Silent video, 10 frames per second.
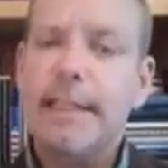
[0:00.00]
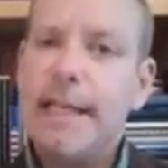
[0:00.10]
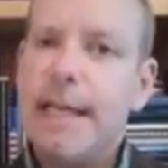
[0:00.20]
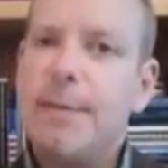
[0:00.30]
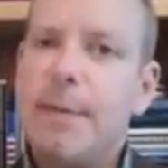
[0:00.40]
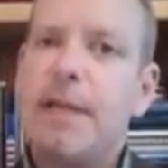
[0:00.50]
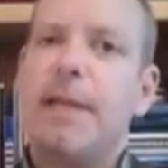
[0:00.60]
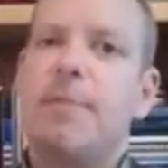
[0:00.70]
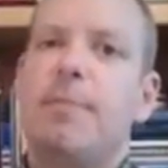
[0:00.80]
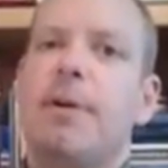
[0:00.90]
And you might
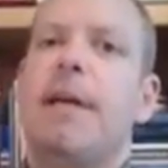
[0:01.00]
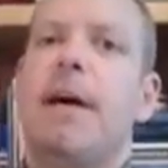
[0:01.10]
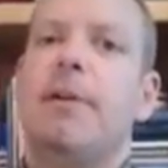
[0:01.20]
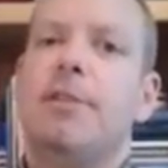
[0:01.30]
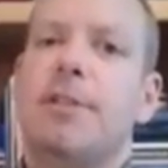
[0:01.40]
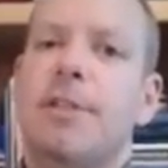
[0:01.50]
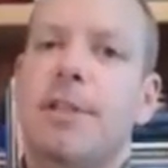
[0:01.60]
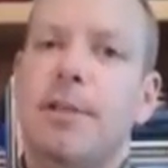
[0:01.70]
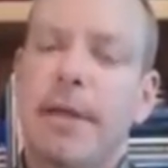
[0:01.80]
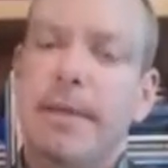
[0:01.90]
get burned out just a
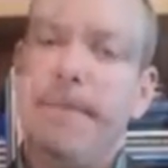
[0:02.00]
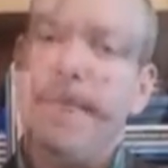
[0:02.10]
little bit.